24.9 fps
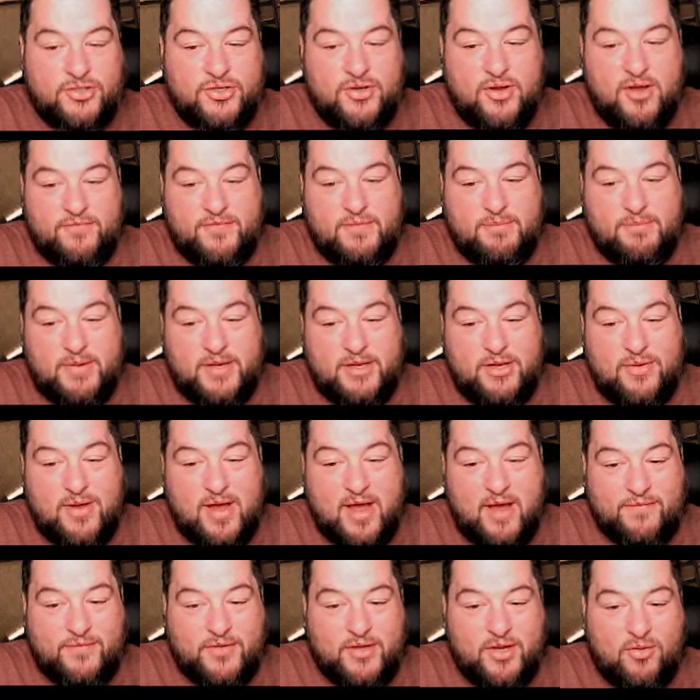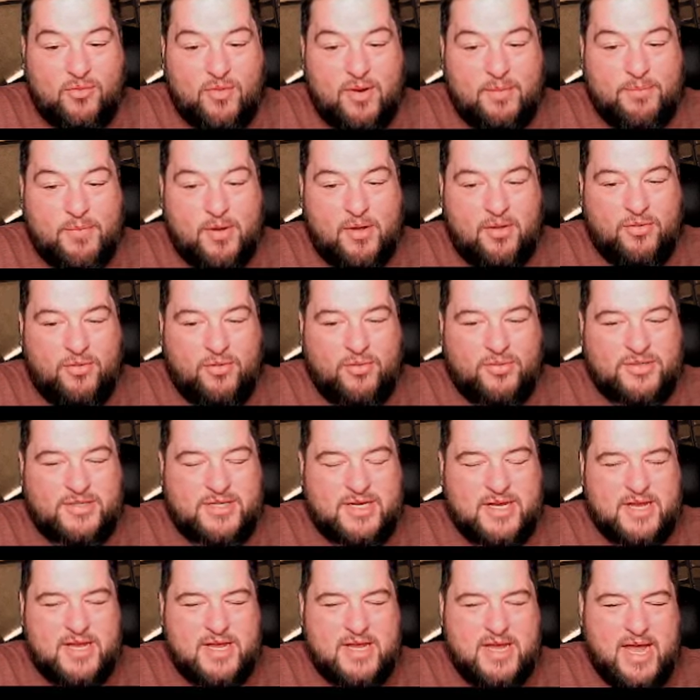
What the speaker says: So you have to equip all those.